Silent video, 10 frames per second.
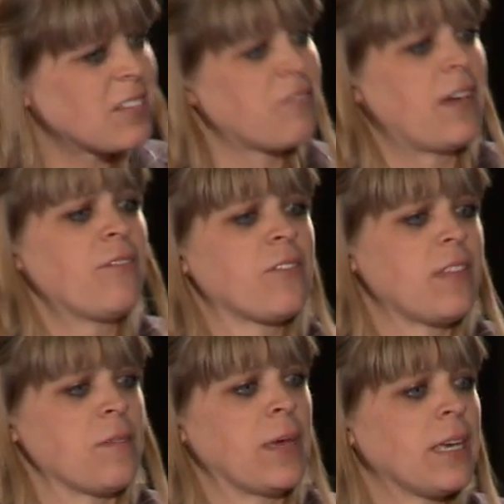to fight for
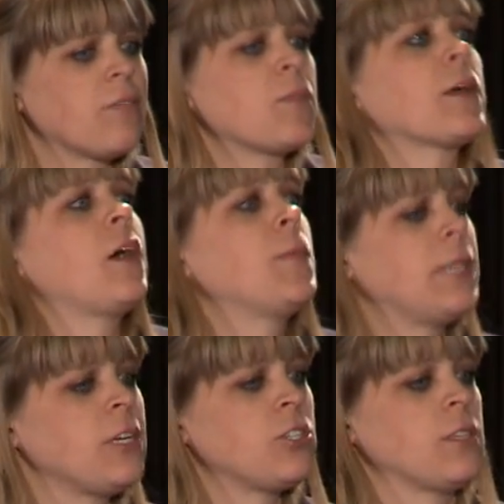them and give them
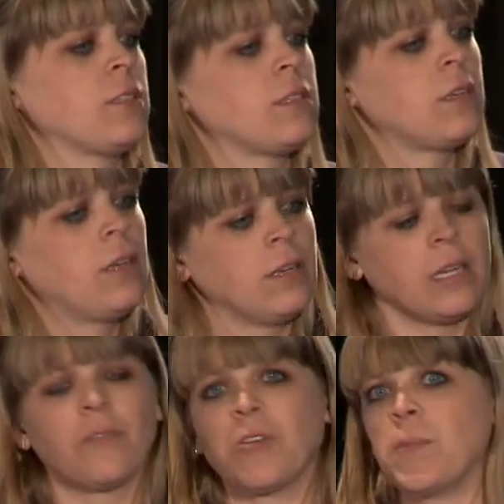accommodations
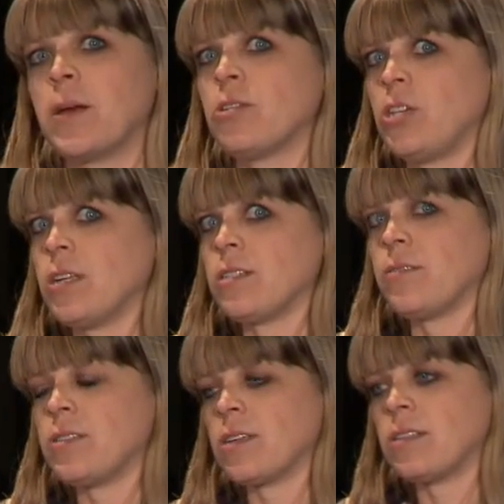needed for a better chance
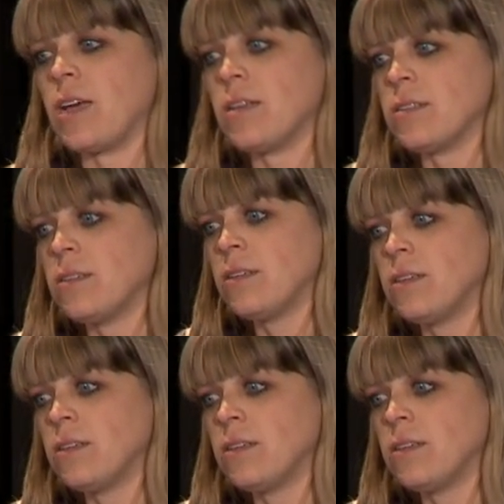of success.